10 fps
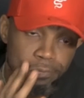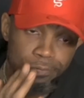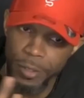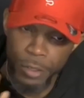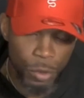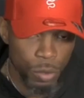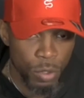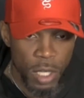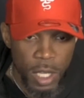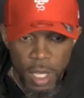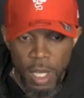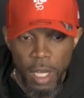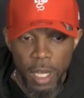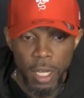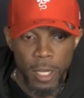it's new,
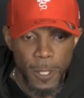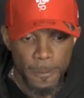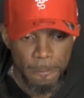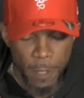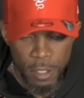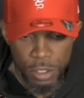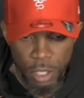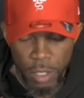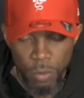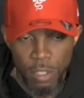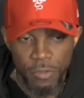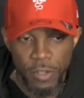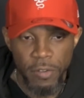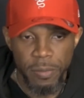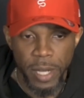uh, uncharted waters for
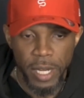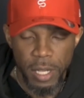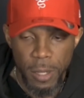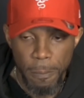everybody.